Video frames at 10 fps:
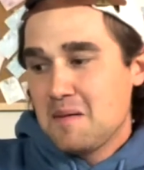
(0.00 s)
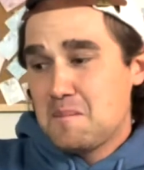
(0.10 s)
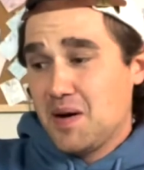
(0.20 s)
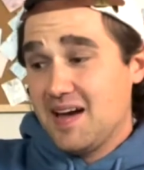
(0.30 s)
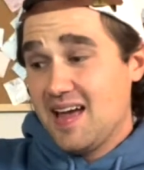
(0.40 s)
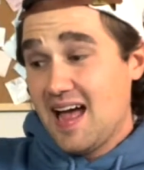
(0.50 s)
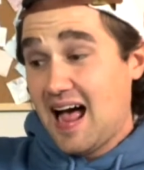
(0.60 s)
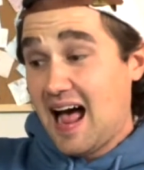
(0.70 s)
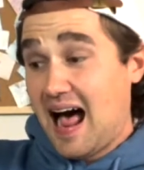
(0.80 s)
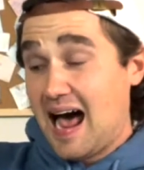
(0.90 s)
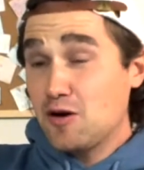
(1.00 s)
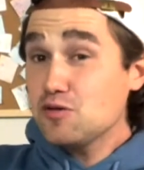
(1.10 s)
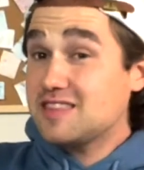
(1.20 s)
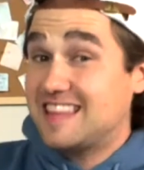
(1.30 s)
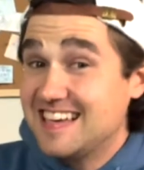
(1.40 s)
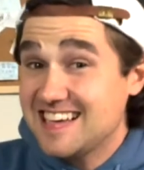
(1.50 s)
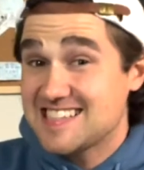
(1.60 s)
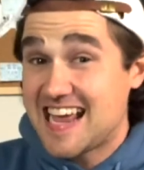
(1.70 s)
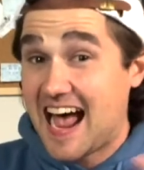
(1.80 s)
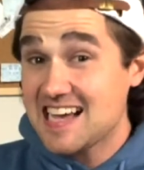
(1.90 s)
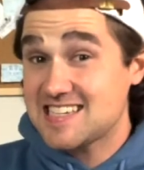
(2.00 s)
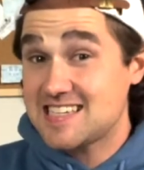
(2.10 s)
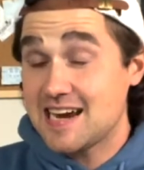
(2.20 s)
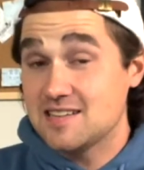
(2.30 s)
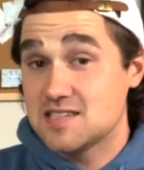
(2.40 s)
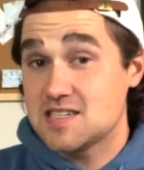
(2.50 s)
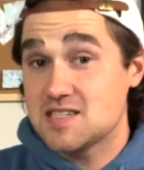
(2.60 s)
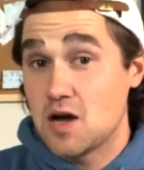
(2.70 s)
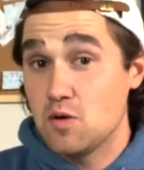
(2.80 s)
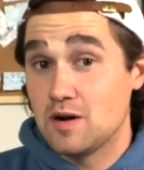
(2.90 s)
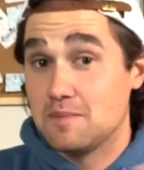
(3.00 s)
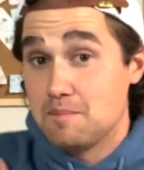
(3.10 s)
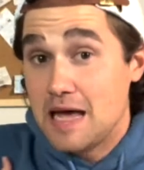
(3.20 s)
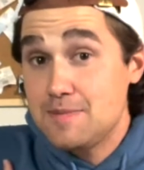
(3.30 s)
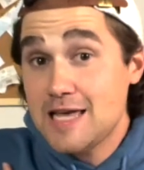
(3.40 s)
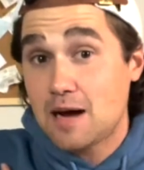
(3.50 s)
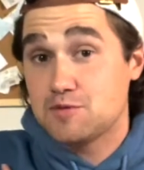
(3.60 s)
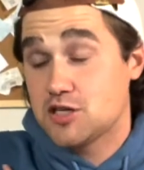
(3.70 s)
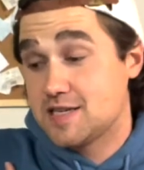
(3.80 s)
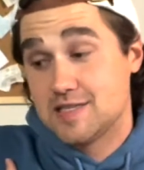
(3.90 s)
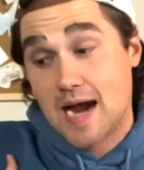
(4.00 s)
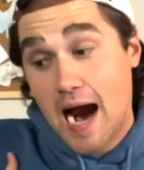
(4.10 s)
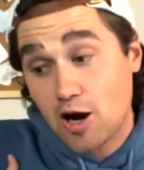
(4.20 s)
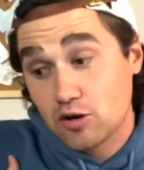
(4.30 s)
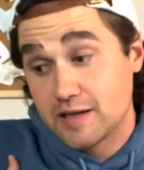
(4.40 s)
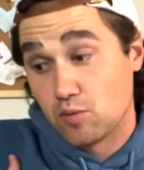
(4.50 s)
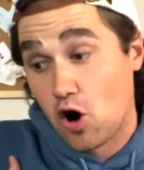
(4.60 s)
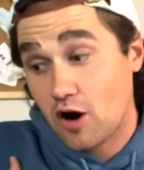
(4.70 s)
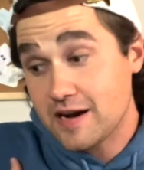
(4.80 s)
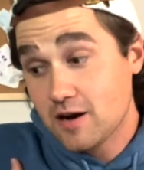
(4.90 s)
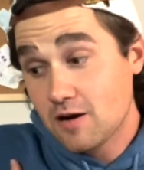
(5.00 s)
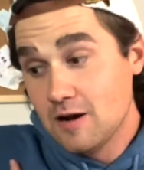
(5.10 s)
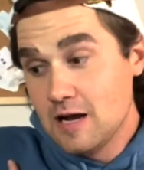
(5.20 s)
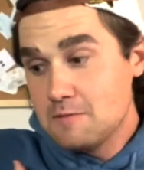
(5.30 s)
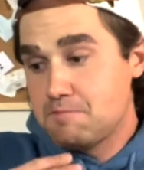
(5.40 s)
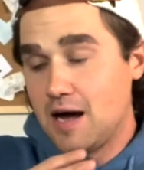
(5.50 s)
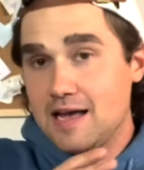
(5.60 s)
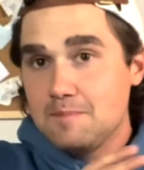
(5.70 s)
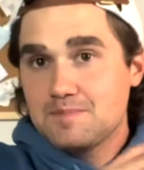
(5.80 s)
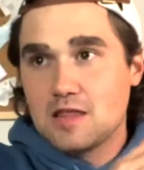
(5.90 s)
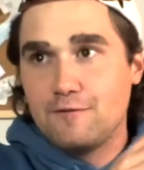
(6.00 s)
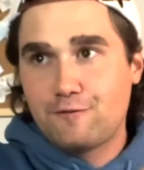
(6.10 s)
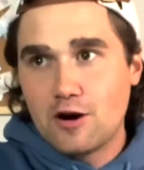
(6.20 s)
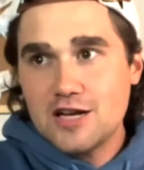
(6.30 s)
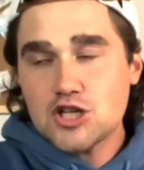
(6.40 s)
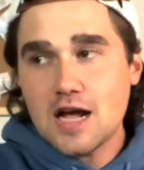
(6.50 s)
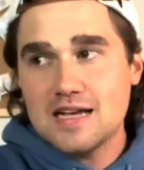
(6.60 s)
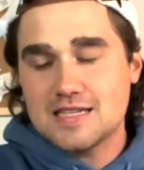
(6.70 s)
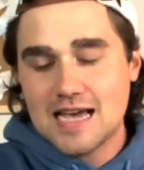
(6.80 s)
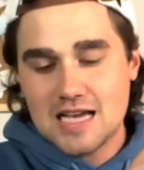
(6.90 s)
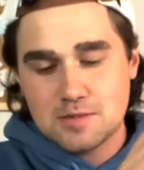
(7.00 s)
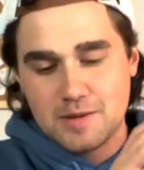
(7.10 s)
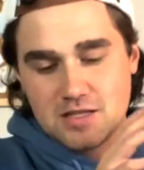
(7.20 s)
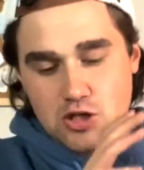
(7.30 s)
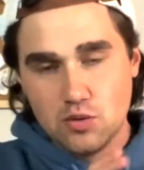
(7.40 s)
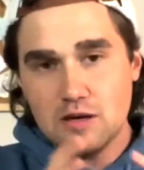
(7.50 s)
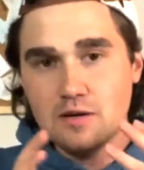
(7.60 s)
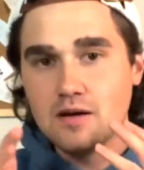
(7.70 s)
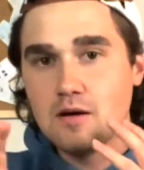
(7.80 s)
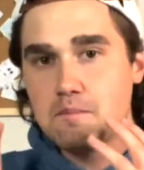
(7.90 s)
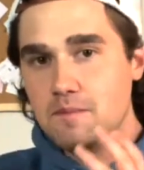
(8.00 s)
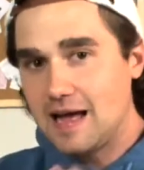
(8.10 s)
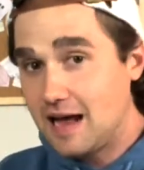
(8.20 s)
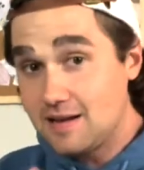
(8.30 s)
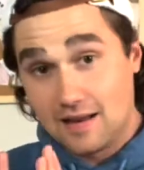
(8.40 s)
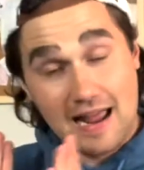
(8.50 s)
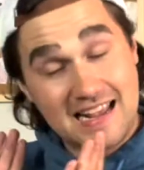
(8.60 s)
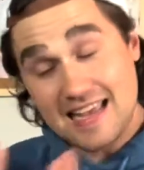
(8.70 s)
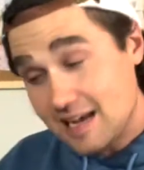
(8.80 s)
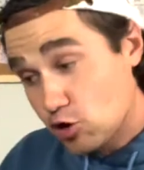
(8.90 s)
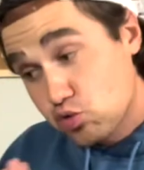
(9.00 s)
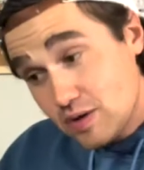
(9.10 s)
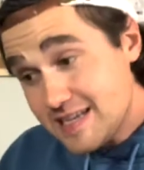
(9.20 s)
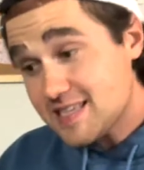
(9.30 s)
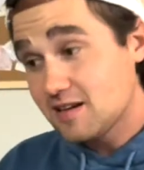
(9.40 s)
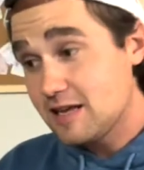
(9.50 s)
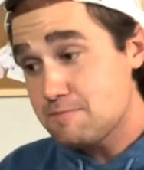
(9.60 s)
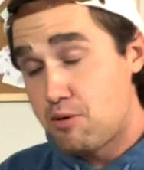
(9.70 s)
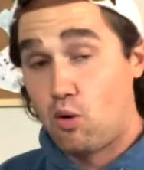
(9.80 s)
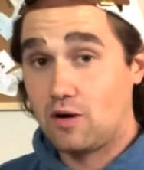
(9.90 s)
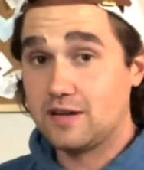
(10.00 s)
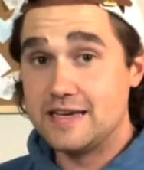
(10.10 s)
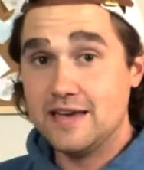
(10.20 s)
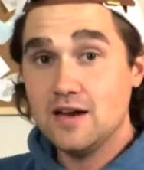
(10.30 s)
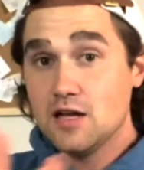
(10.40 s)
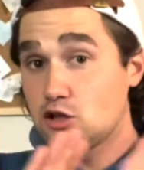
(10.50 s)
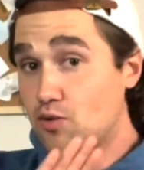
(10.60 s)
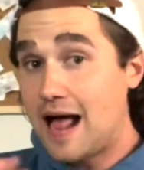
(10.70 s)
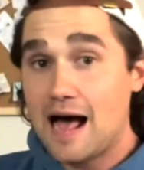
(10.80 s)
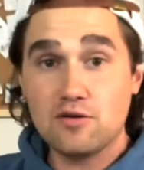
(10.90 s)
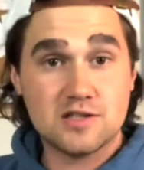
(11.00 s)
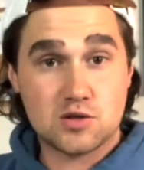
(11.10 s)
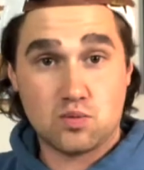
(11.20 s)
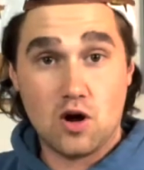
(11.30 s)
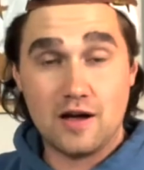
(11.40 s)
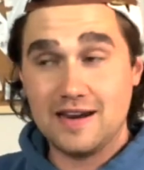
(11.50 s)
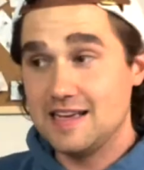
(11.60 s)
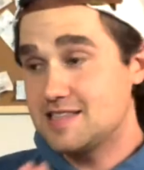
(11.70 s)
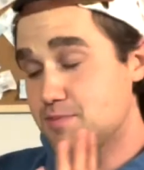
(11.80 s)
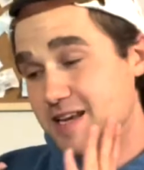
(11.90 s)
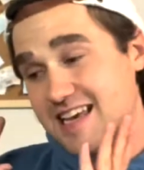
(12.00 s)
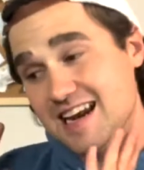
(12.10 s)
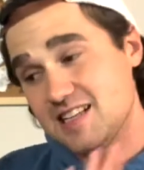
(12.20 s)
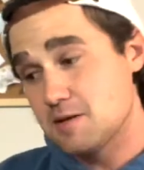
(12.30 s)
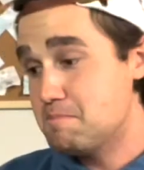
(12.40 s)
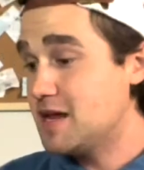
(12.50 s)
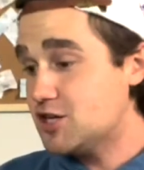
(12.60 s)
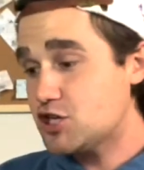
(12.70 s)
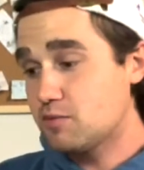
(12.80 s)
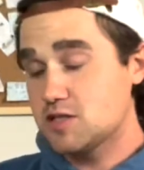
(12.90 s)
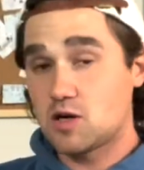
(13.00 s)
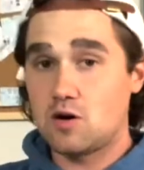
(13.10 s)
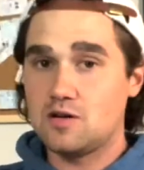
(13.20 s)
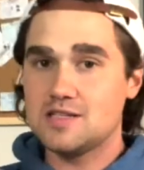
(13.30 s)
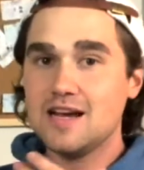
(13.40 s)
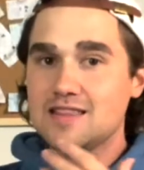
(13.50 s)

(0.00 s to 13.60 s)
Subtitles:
but I don't think it's as set in stone. And maybe I'm just entirely wrong here, but the franchise has been doing increasingly poorly throughout its run. It's been getting diminishing returns.